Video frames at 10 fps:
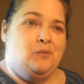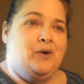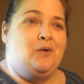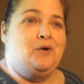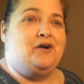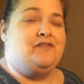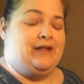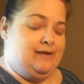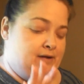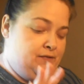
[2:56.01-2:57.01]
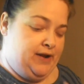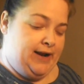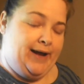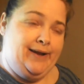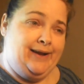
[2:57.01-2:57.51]
We ordered this on the
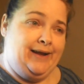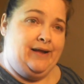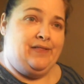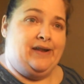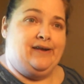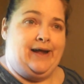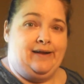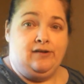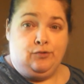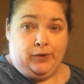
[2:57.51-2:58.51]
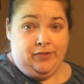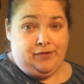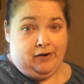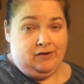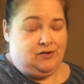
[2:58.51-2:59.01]
19th and today's the
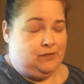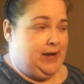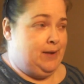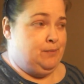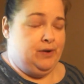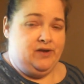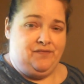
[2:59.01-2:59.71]
23rd, so it came really